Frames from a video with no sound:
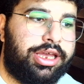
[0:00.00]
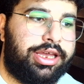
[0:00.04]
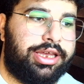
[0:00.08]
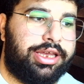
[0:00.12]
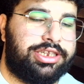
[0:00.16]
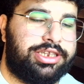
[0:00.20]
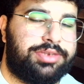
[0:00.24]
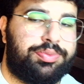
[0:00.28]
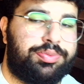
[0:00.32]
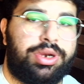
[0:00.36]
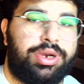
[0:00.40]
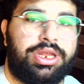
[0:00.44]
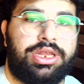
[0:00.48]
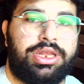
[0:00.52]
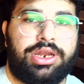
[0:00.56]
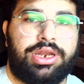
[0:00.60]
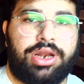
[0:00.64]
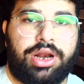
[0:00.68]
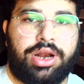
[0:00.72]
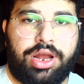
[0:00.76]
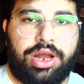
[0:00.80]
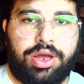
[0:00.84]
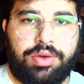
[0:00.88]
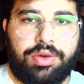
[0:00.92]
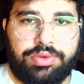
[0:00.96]
spread
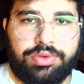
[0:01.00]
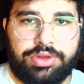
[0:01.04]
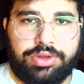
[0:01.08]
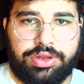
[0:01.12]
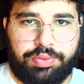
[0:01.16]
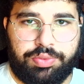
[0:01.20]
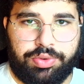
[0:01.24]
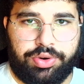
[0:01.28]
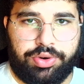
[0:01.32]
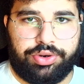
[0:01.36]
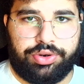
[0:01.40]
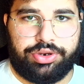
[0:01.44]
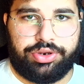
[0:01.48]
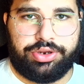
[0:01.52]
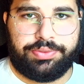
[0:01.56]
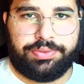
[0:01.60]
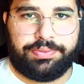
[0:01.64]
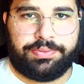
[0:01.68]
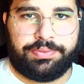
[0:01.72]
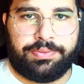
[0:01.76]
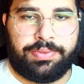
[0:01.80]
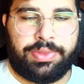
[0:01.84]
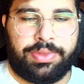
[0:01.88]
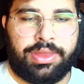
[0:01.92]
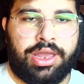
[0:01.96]
around the world,
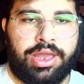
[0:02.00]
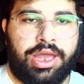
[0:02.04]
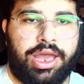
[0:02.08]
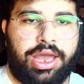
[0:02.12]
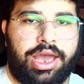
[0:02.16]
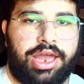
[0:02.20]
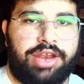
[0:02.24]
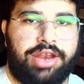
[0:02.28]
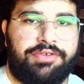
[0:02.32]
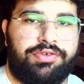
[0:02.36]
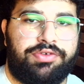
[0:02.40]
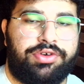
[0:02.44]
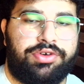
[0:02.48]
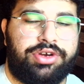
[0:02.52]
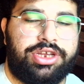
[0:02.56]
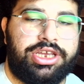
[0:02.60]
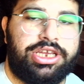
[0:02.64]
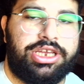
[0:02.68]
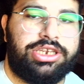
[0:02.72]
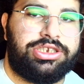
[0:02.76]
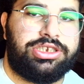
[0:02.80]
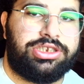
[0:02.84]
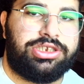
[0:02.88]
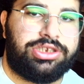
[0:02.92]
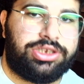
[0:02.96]
and for
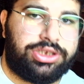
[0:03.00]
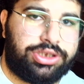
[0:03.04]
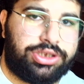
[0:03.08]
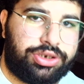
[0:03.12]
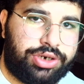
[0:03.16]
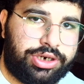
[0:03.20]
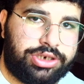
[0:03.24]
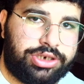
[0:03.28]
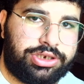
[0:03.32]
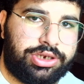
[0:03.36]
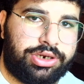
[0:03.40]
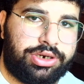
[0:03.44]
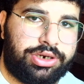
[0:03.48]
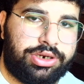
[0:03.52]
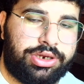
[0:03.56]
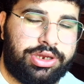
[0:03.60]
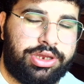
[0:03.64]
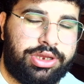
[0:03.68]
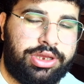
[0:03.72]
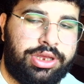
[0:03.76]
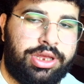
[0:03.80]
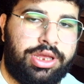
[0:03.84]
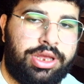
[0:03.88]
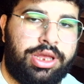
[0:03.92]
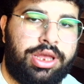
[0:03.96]
each treasure
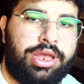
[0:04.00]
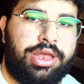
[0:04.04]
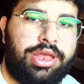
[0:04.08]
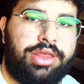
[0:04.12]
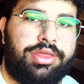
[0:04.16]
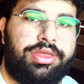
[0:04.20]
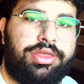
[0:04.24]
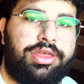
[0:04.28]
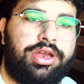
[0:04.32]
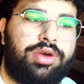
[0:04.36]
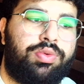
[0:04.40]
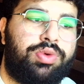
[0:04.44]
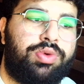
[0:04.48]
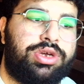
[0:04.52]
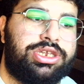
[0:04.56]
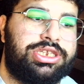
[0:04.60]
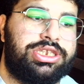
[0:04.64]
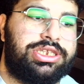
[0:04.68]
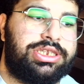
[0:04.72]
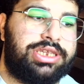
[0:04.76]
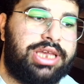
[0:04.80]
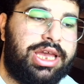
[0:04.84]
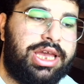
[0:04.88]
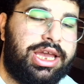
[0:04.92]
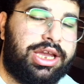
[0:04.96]
there
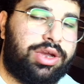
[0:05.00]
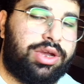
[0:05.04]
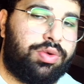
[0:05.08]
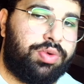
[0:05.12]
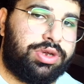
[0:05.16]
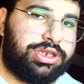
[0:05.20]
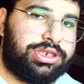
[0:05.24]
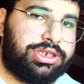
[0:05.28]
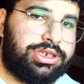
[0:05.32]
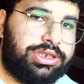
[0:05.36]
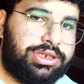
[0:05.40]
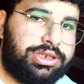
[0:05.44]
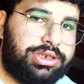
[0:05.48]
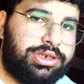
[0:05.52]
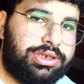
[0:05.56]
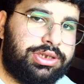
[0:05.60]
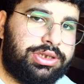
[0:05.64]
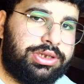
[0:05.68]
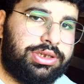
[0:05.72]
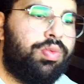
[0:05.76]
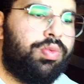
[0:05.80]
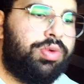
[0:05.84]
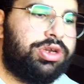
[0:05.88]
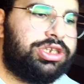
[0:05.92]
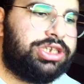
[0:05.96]
was a quest,
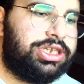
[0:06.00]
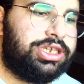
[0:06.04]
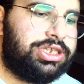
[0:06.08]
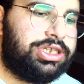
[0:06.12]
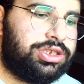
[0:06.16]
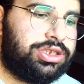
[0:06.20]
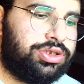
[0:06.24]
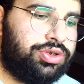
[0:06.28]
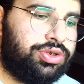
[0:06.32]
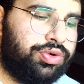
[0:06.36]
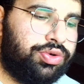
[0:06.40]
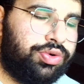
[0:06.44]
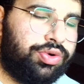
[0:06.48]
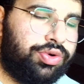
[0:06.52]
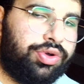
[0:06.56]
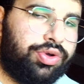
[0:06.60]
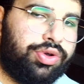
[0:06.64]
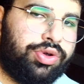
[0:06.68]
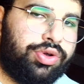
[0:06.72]
which is you